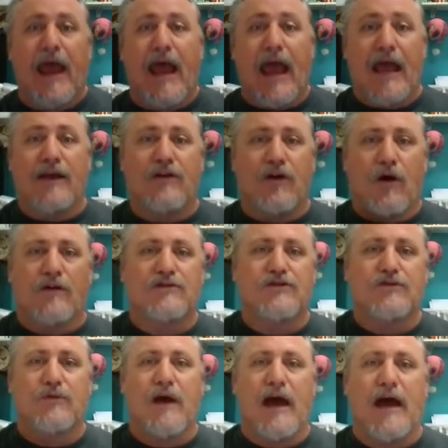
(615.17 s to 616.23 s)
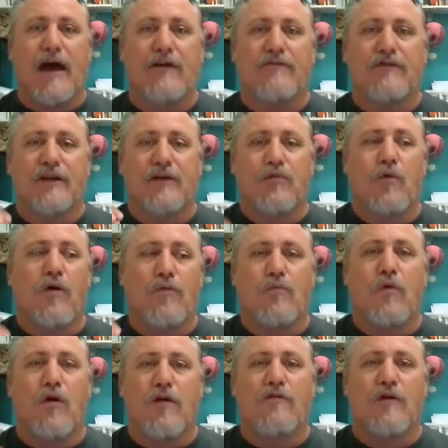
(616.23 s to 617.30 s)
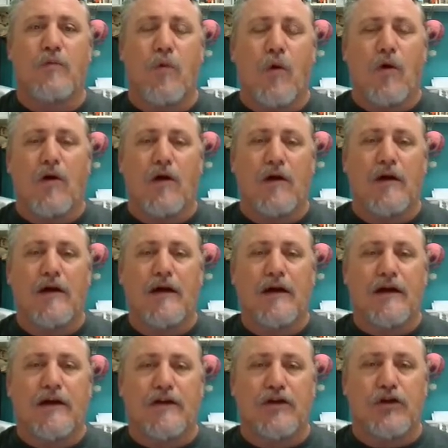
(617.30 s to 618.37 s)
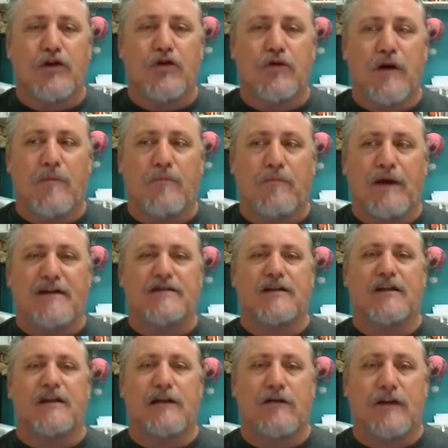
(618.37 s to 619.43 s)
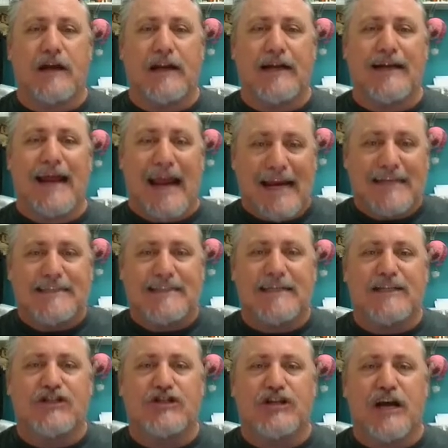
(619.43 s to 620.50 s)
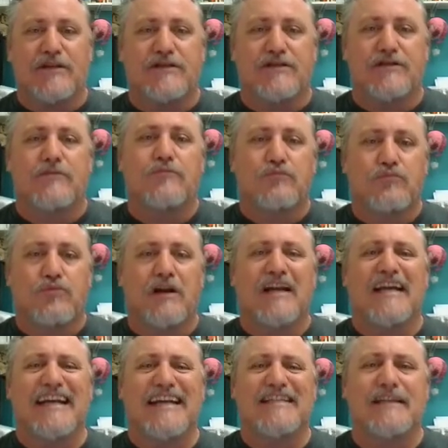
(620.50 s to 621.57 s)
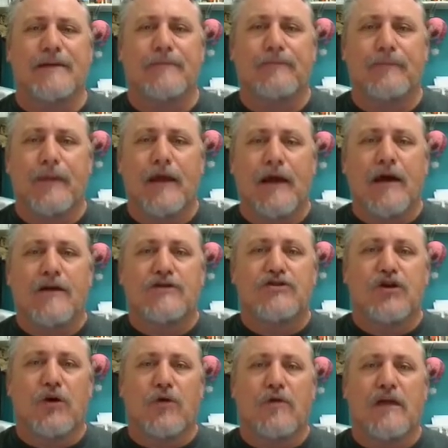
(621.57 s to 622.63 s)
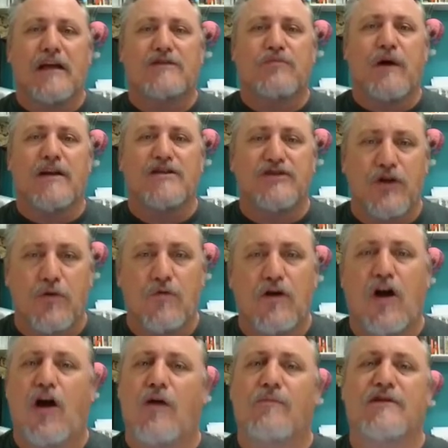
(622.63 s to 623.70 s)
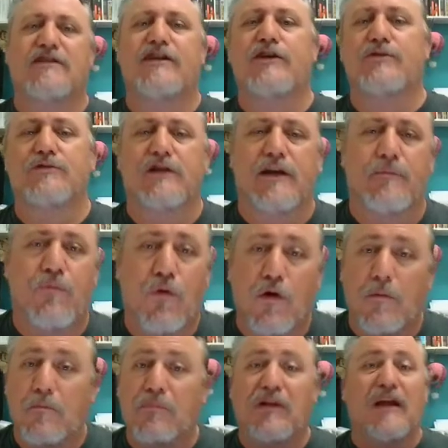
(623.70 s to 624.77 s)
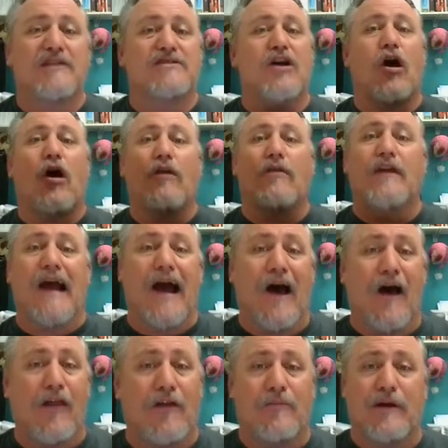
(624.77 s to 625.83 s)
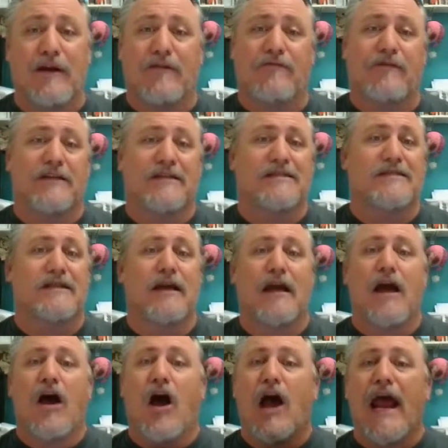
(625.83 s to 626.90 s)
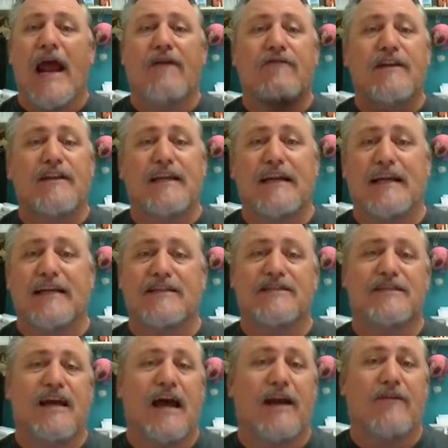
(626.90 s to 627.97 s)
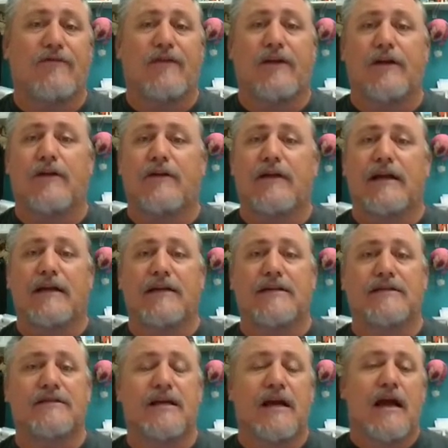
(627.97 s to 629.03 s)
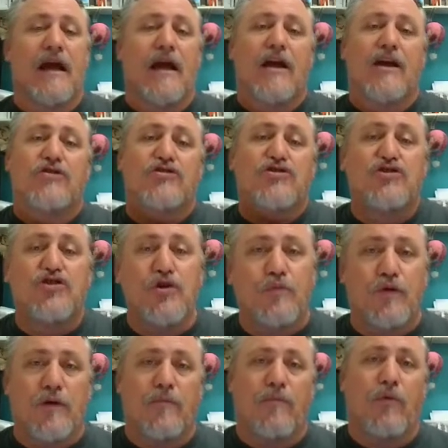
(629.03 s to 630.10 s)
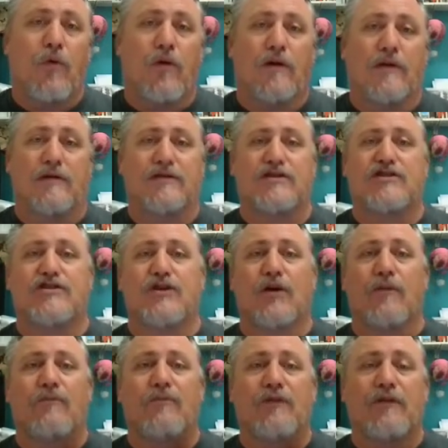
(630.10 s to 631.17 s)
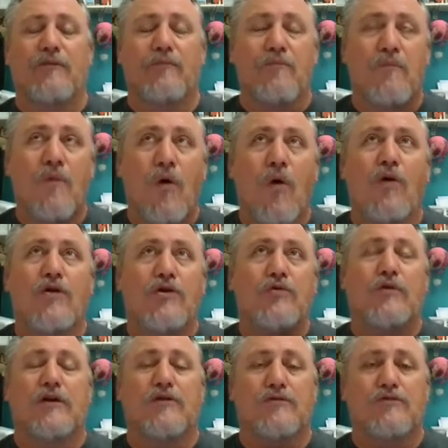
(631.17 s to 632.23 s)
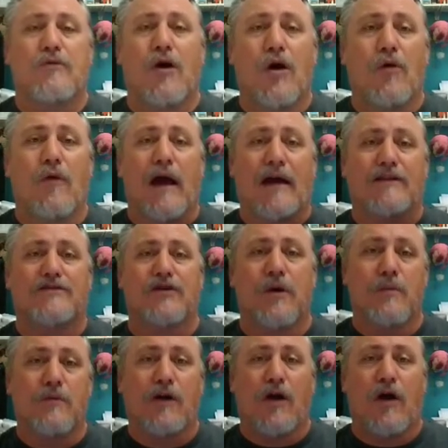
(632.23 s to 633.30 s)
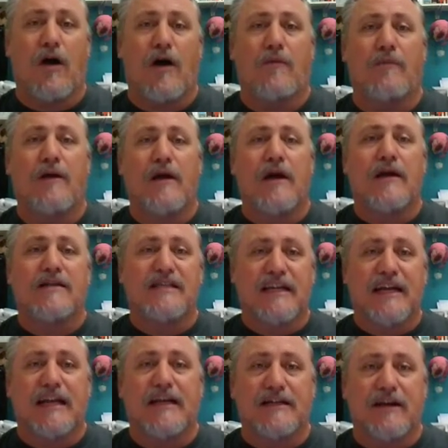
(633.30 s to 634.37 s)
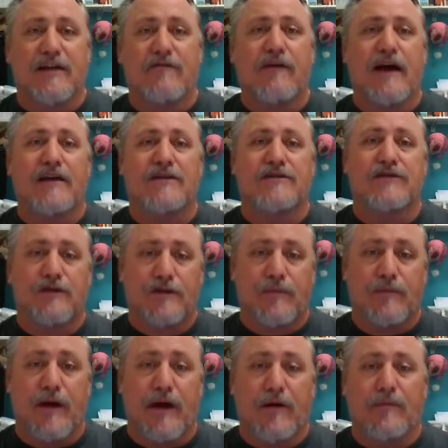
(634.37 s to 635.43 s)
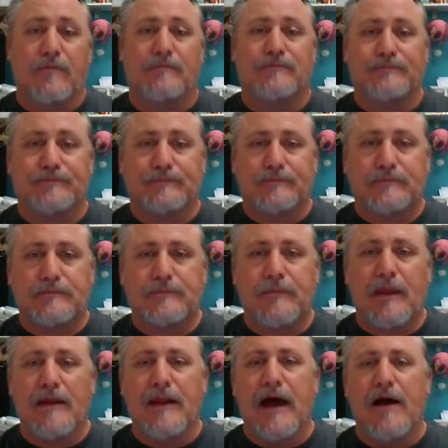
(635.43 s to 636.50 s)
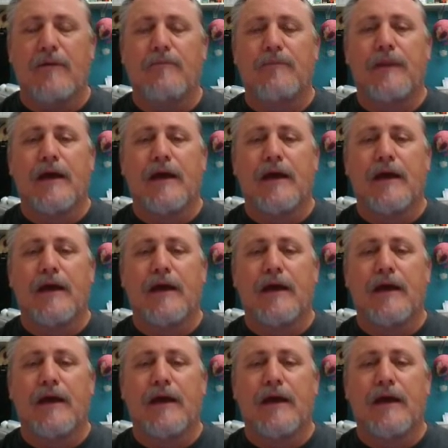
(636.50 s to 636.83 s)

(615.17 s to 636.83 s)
and also have the one more reward, you basically are getting 18 chests pretty easy. So that's why zone comm is hugely important, plus all the other benefits. Everything inside of here is super important. So the more you can throw at zone comm to get it done faster, the better. Now,